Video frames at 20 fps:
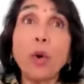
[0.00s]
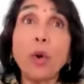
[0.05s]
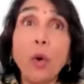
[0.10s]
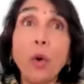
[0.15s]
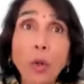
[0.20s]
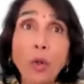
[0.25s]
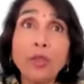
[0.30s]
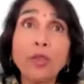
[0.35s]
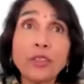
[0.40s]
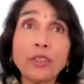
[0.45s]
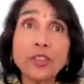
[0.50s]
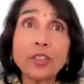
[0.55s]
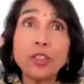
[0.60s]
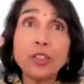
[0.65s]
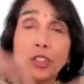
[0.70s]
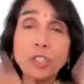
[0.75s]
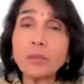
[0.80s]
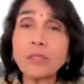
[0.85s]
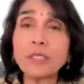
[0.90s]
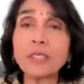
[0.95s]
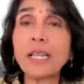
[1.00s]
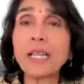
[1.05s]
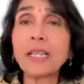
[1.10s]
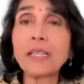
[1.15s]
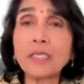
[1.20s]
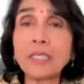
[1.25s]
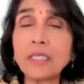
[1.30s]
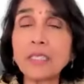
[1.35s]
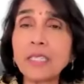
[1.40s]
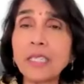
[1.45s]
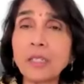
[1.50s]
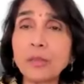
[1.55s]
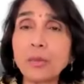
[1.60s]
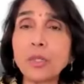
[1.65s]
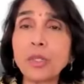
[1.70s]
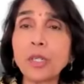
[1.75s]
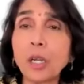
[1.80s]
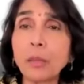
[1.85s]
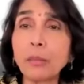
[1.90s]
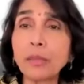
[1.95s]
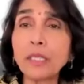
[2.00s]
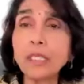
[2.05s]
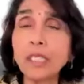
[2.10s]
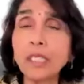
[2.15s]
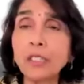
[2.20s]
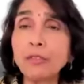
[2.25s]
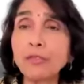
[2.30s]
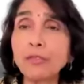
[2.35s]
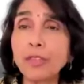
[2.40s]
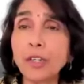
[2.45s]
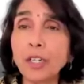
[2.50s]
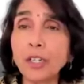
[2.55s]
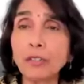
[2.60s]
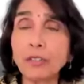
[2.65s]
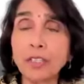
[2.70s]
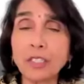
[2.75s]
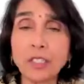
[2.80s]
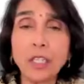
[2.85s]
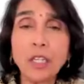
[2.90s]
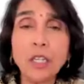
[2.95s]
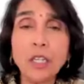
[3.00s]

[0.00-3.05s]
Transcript: all the circumstances that were coming in front of us.